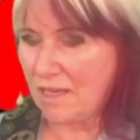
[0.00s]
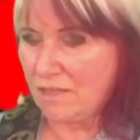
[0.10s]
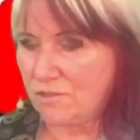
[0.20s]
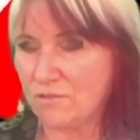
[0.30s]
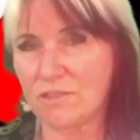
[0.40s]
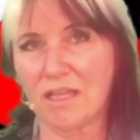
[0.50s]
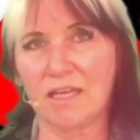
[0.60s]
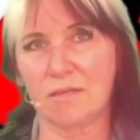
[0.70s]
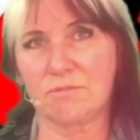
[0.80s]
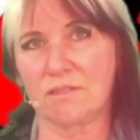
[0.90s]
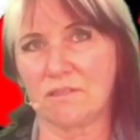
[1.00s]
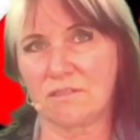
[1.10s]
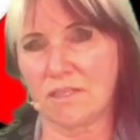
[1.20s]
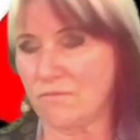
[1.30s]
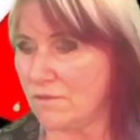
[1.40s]
as you slide up to the
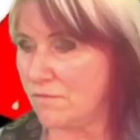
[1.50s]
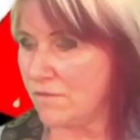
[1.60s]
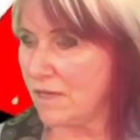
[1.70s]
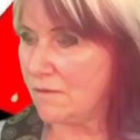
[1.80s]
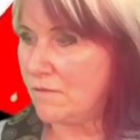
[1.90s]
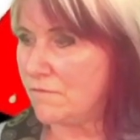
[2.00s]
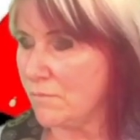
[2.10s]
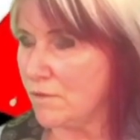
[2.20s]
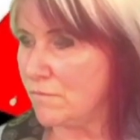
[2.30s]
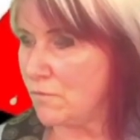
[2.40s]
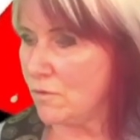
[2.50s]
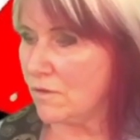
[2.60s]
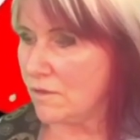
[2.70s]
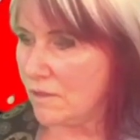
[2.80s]
7th fret from the 4th.